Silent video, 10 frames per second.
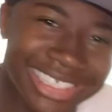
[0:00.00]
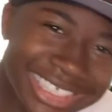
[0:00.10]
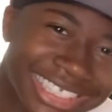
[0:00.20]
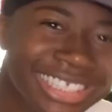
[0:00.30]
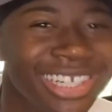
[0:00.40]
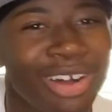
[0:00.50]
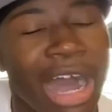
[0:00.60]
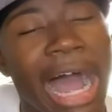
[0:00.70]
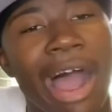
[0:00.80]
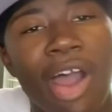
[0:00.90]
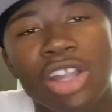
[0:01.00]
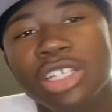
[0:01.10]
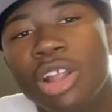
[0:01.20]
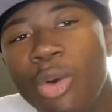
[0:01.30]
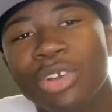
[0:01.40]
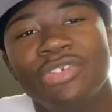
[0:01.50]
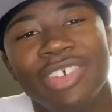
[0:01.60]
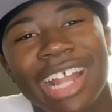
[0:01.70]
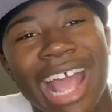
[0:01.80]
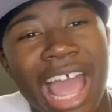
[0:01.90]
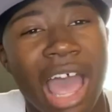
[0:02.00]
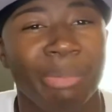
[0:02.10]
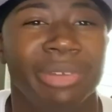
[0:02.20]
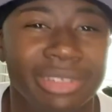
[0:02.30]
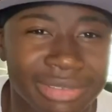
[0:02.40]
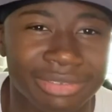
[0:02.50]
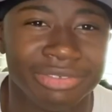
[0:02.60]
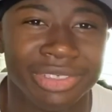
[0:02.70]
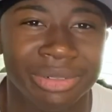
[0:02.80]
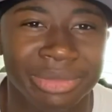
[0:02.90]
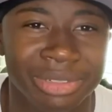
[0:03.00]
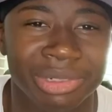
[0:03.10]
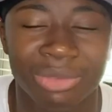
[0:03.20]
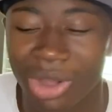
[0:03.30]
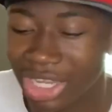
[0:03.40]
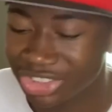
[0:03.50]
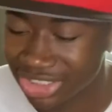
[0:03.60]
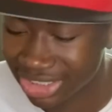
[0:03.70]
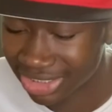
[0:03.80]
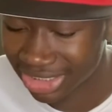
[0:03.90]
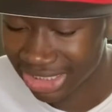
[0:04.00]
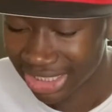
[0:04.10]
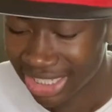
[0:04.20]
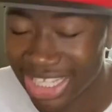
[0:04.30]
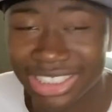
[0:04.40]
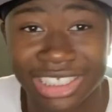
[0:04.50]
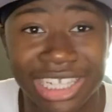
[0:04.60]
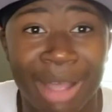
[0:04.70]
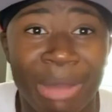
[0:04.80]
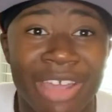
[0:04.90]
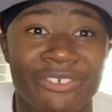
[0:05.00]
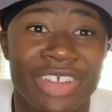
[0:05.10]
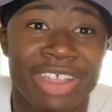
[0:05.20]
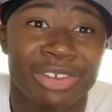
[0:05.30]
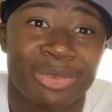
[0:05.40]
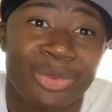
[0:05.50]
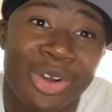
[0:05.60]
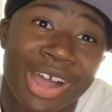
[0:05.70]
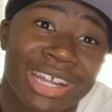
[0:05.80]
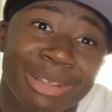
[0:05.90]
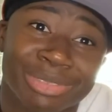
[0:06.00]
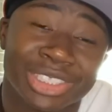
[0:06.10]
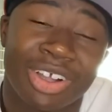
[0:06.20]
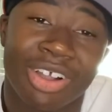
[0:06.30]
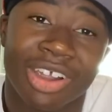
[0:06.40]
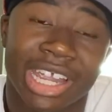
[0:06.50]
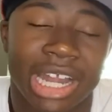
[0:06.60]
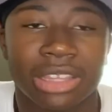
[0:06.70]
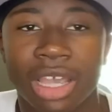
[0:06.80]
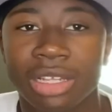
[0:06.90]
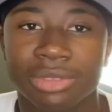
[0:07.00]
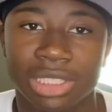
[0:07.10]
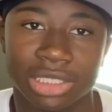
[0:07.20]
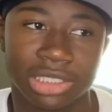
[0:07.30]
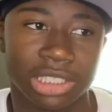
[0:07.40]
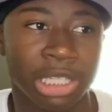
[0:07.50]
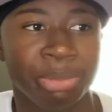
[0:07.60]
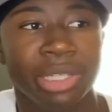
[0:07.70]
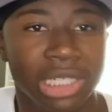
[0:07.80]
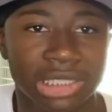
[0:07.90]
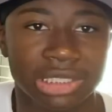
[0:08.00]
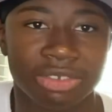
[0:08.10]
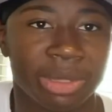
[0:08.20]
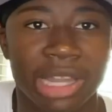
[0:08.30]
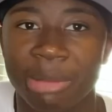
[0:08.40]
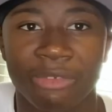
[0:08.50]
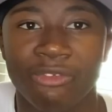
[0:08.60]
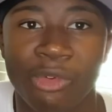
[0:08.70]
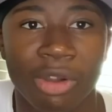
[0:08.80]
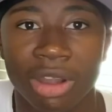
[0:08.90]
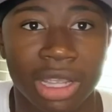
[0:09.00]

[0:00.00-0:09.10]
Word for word: you know, I already know what's gonna happen. Feel me? Rewatching it, it's just not my favorite one. I'm sorry. And I thought it was the sleepiness from the night before,